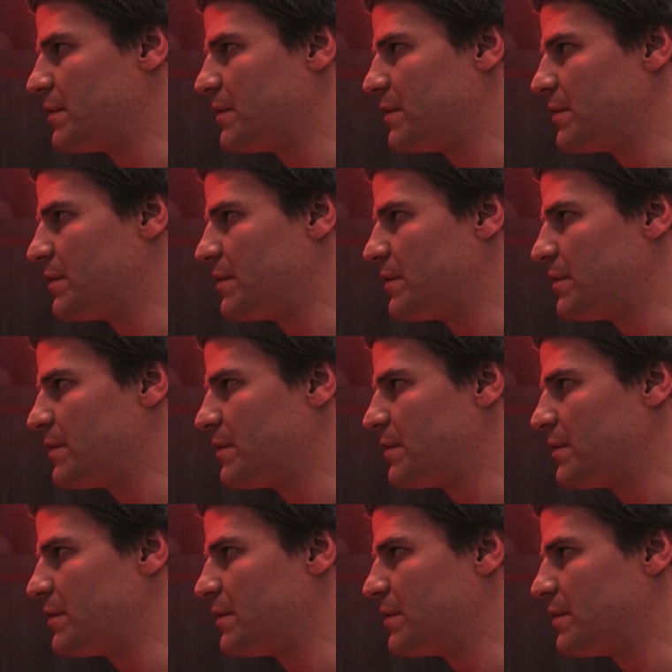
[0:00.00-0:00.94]

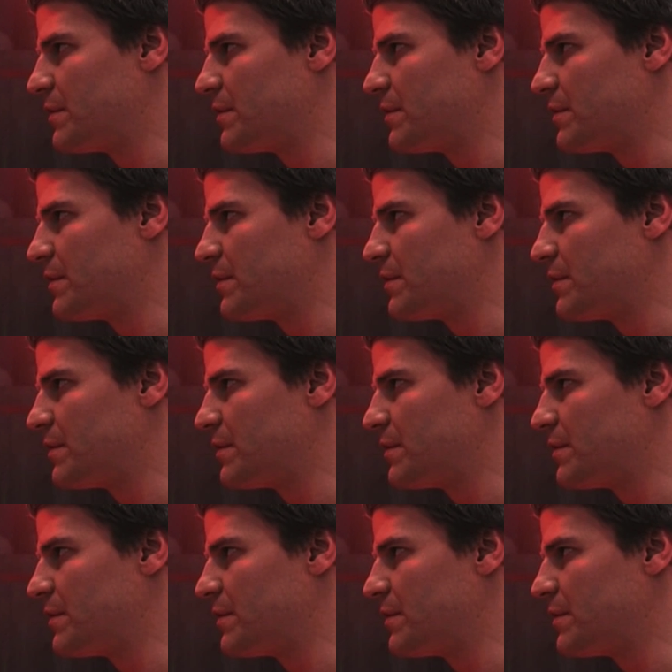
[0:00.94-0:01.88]

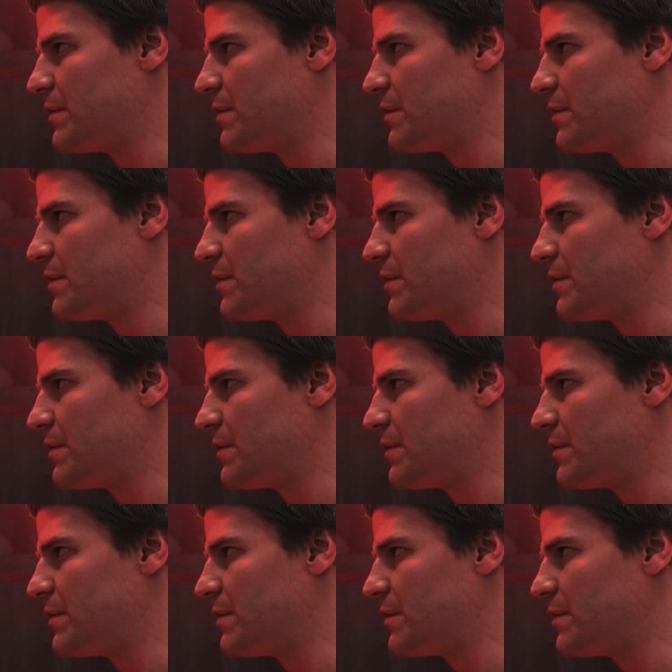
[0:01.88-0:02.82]

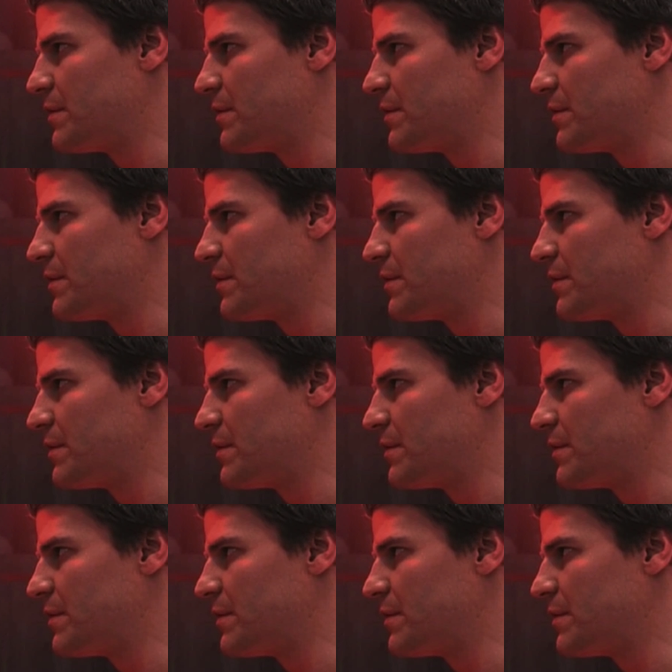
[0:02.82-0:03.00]
[no speech]